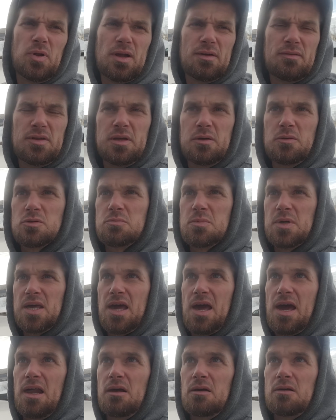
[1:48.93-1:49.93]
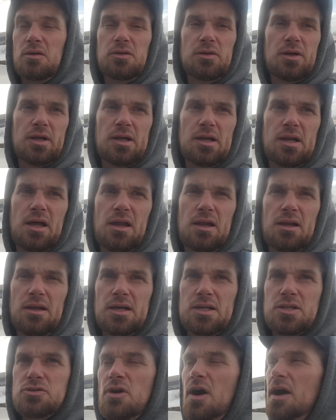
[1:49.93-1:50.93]
Everything was mechanical, not a lot of
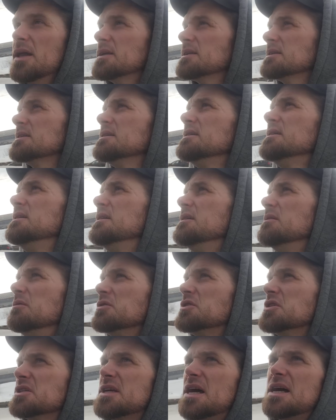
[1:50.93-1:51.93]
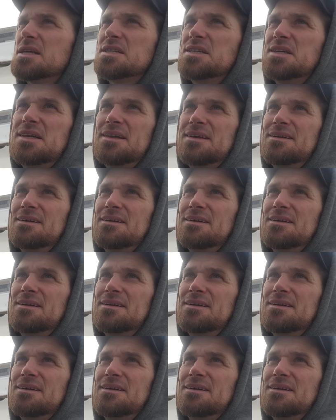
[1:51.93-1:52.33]
electronics, which is actually,